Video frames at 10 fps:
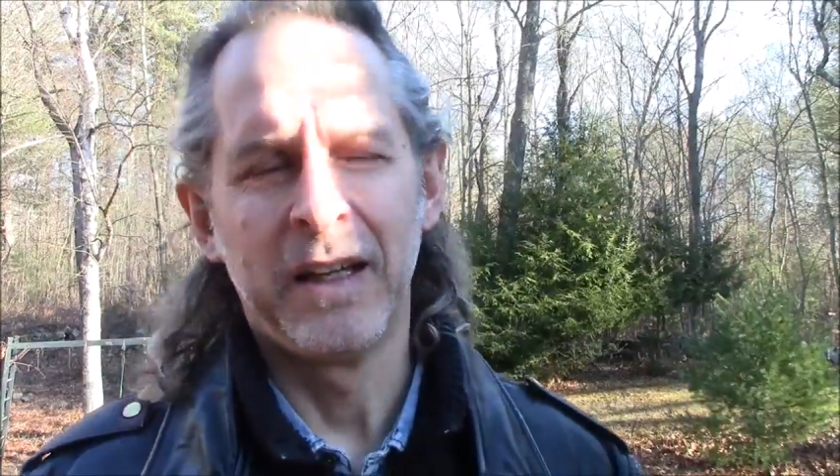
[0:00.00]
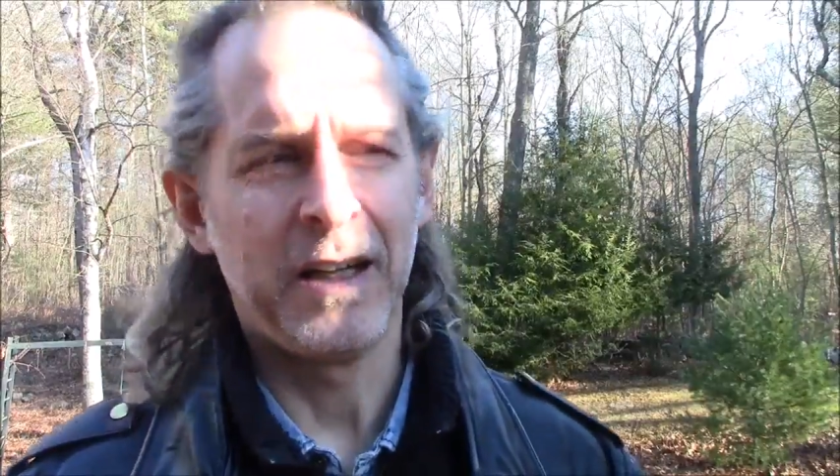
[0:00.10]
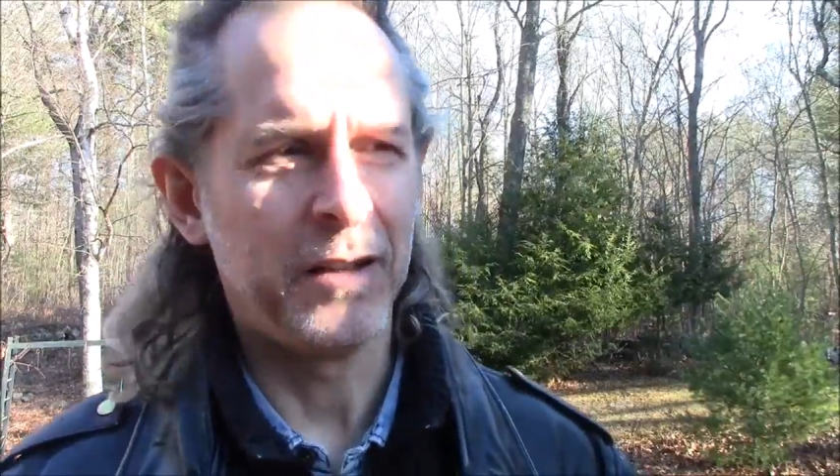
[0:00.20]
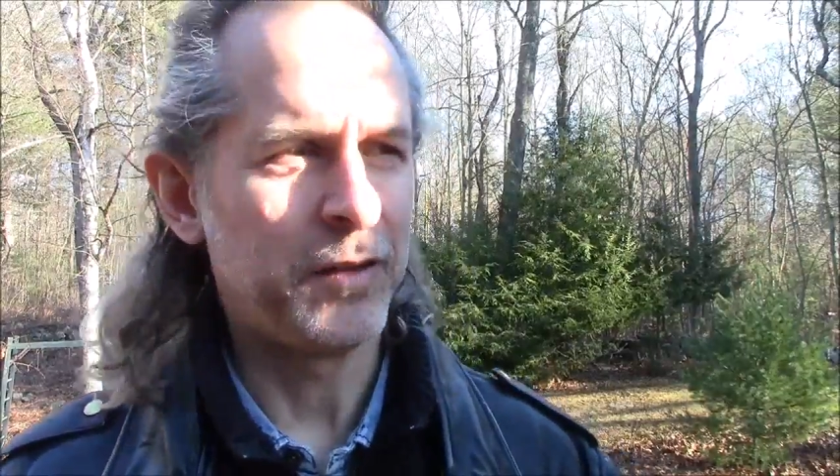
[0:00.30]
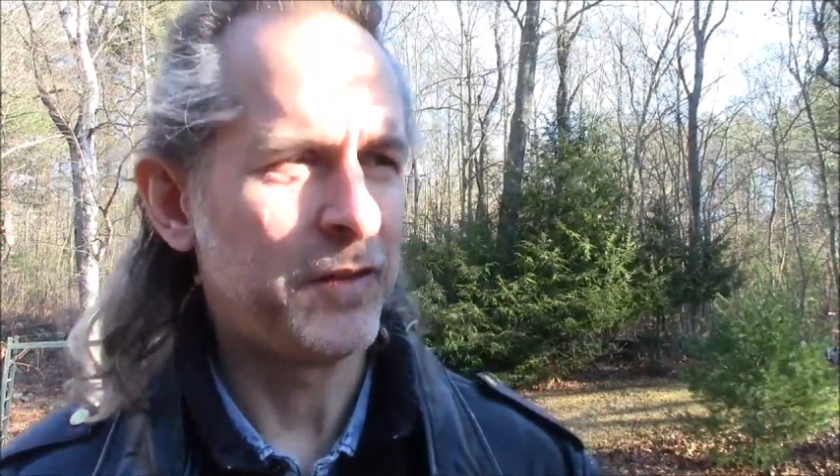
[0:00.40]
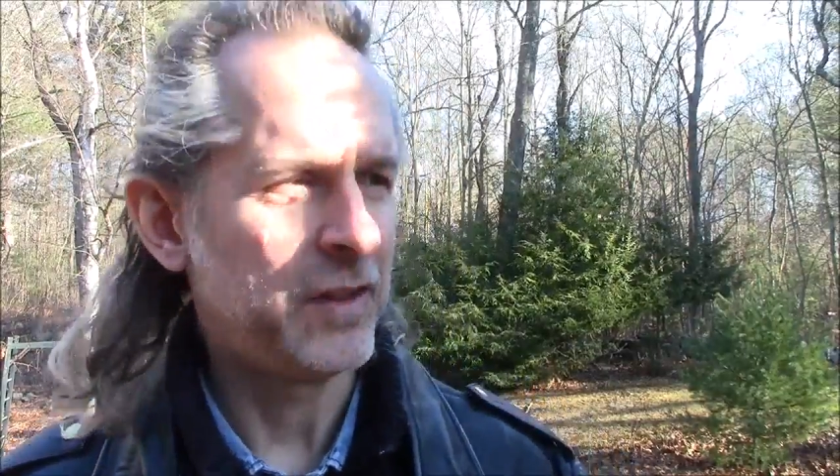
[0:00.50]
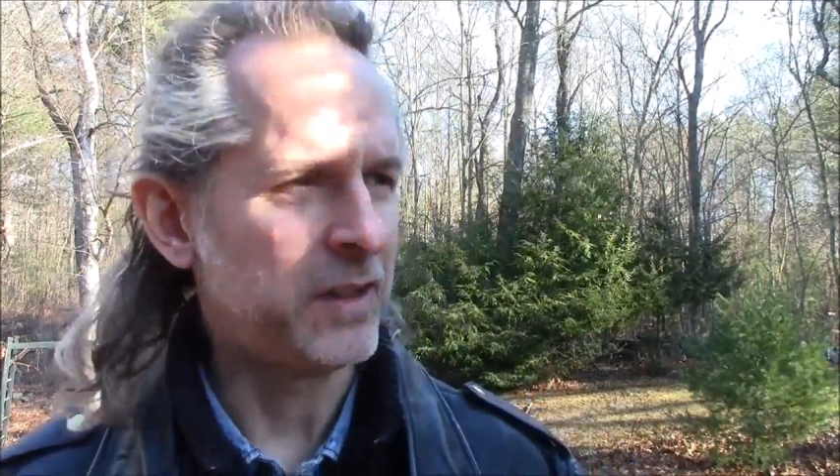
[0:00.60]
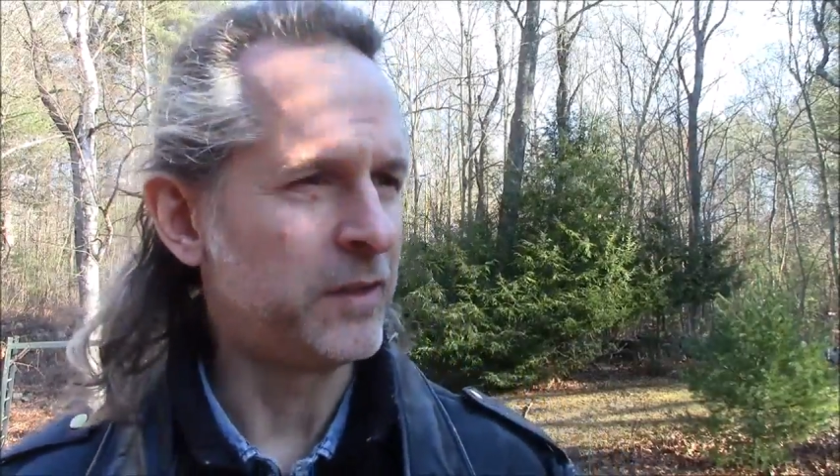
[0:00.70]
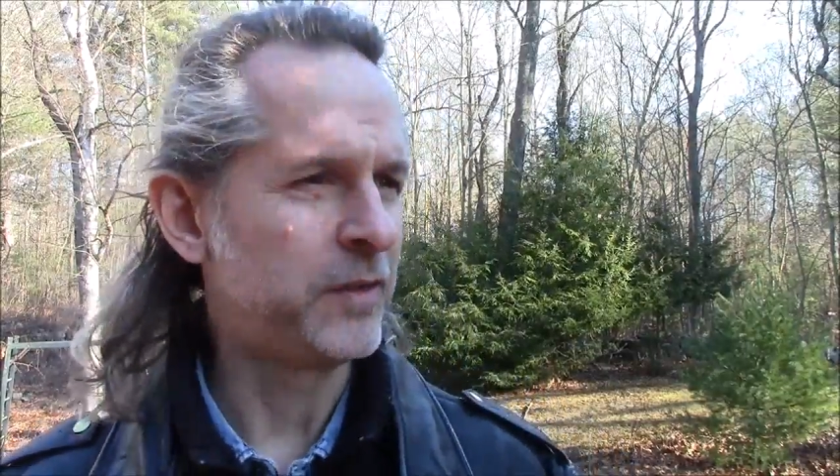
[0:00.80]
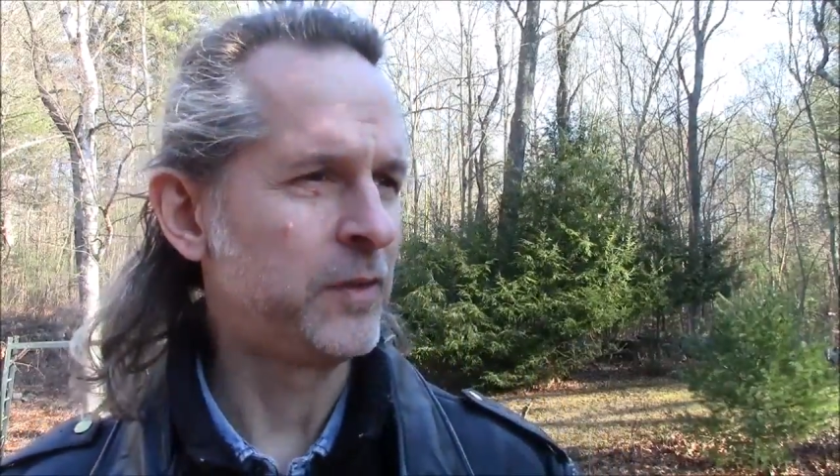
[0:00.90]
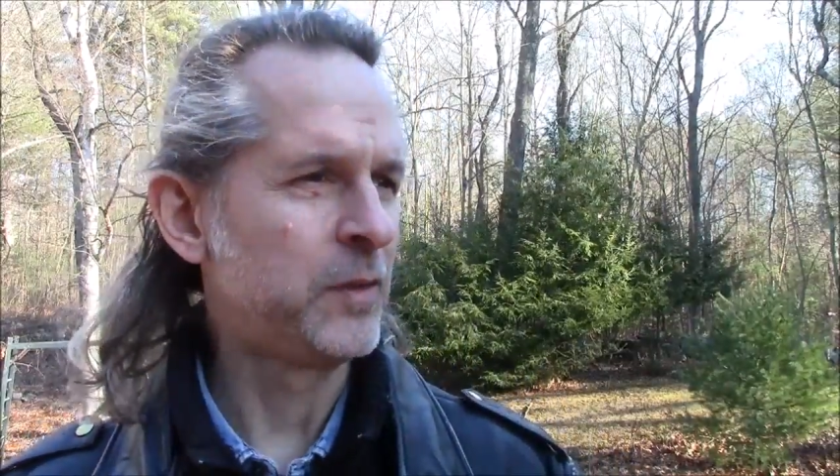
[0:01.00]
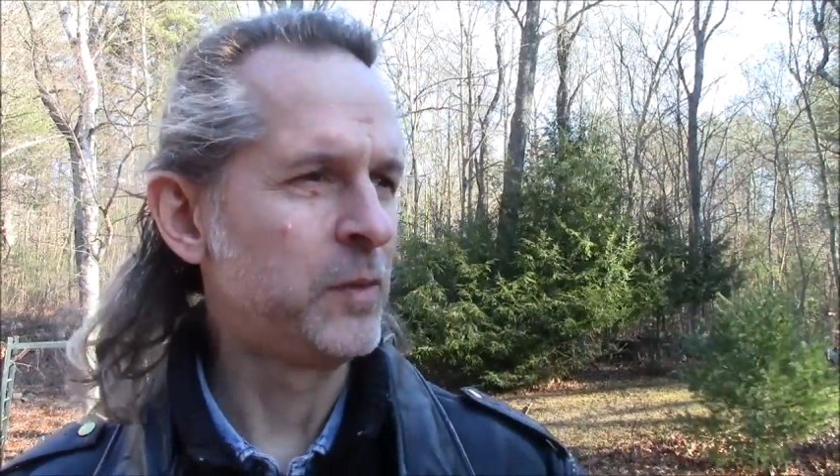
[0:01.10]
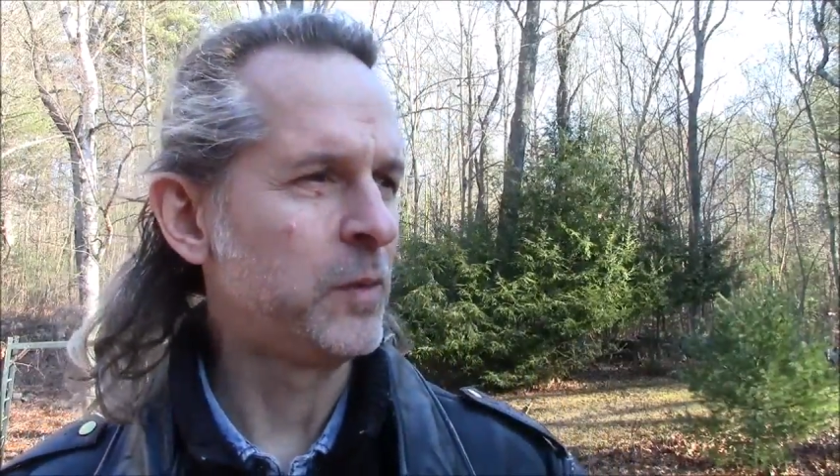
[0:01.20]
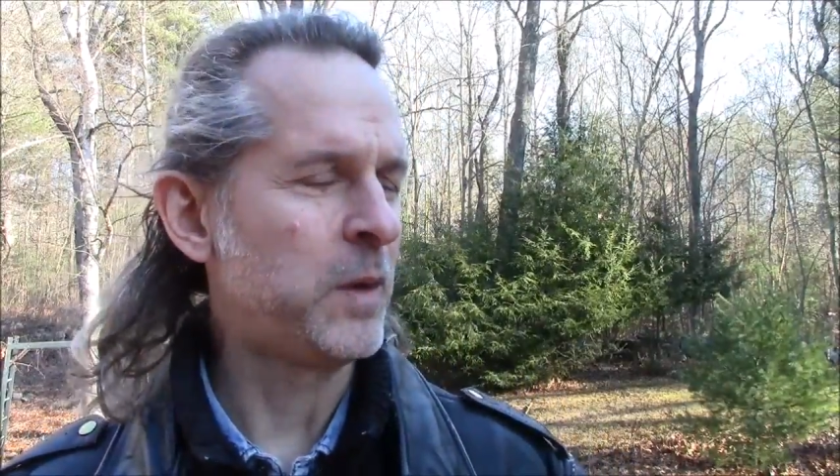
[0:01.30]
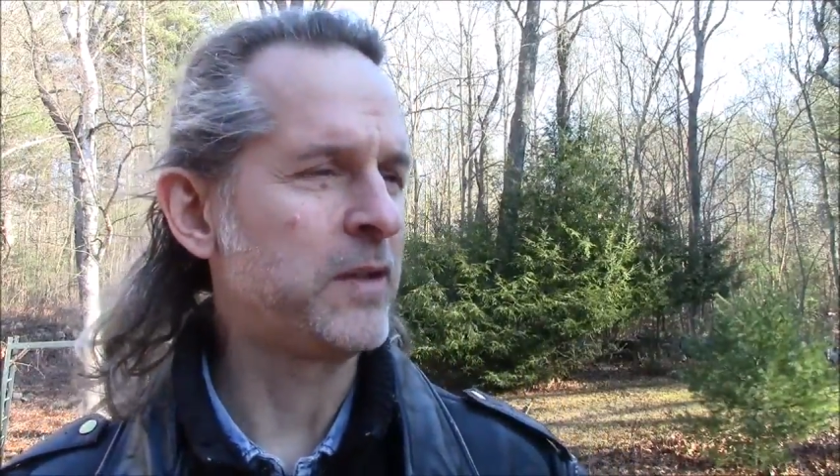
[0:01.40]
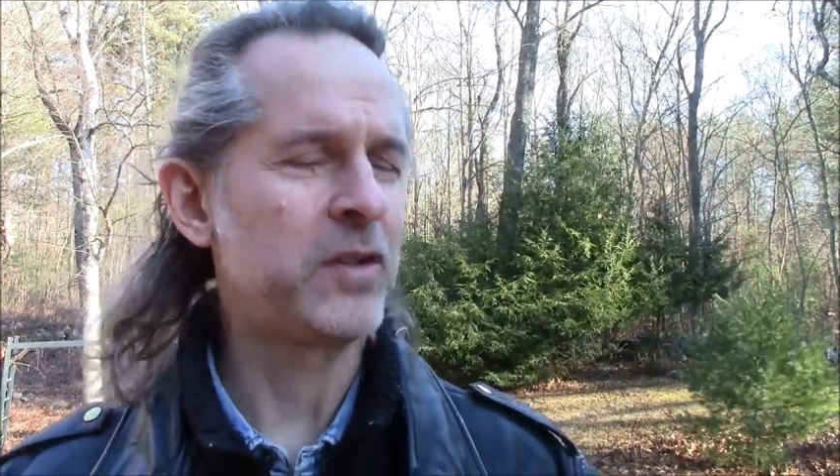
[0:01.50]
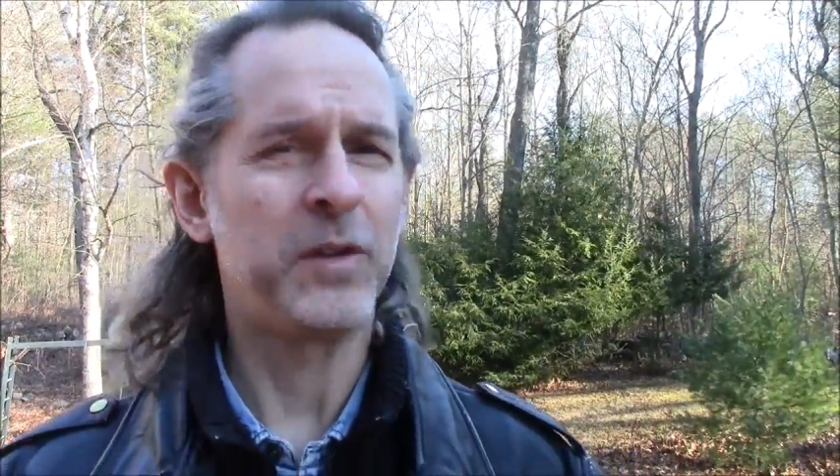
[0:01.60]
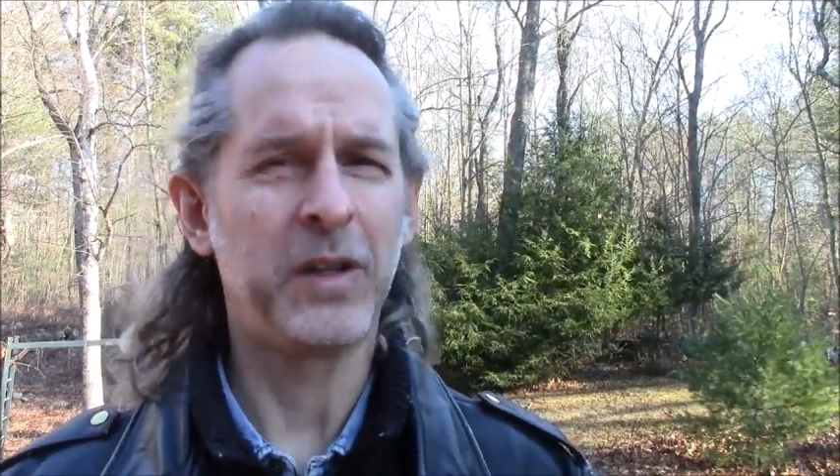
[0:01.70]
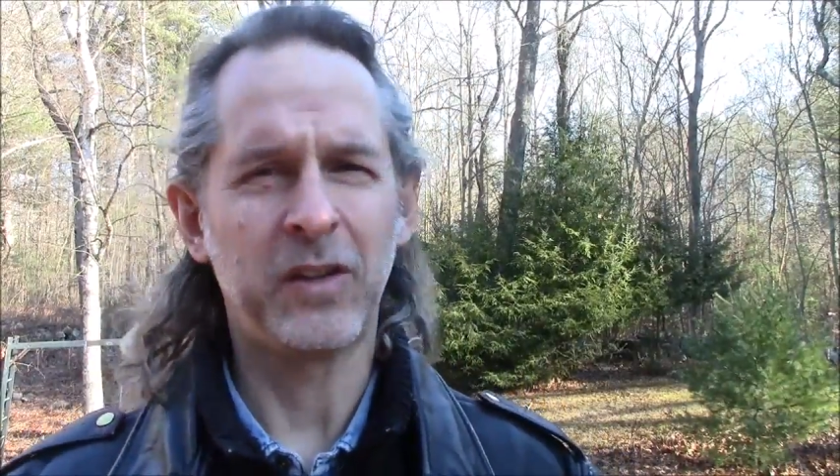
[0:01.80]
of one's own